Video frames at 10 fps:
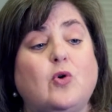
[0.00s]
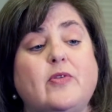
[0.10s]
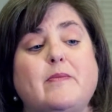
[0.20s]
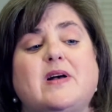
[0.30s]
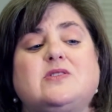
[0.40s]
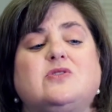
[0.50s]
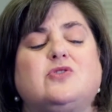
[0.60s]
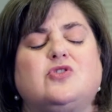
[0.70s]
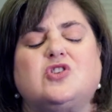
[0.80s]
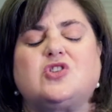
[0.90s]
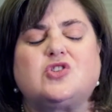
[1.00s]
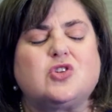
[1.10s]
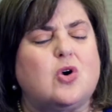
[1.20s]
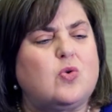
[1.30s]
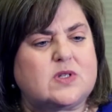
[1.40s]
or the muscles are just
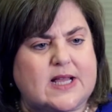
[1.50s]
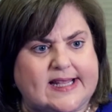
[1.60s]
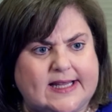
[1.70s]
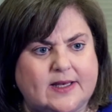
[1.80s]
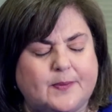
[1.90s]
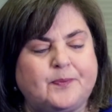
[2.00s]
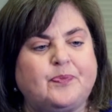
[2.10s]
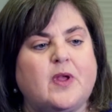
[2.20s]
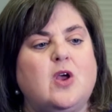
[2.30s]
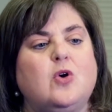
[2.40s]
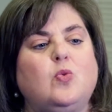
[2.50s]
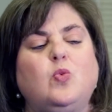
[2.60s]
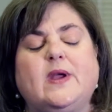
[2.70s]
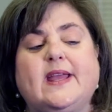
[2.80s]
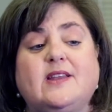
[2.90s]
so tight,
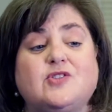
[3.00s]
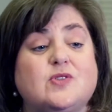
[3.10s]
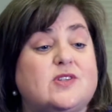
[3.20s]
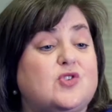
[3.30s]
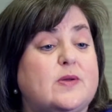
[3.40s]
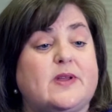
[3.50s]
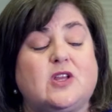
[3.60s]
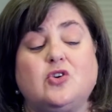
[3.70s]
we do this treatment.